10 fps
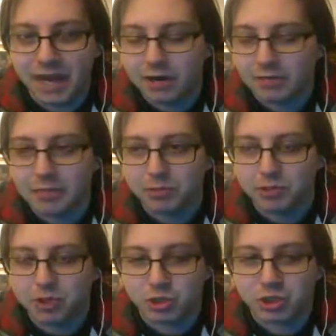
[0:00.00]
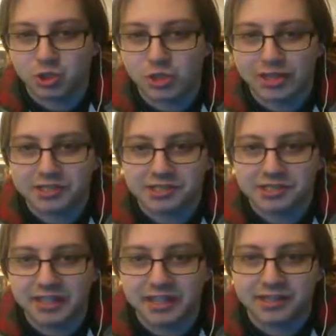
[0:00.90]
I remember when Trish Stratus did
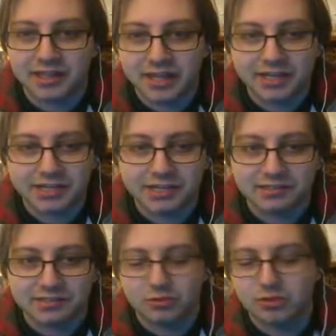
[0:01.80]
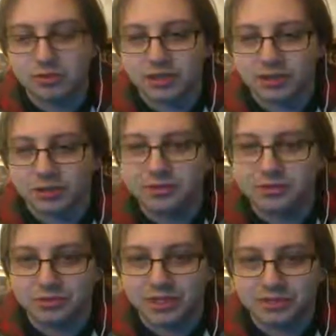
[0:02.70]
that in the 90s or early
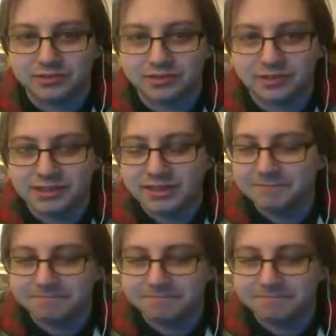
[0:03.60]
2000s.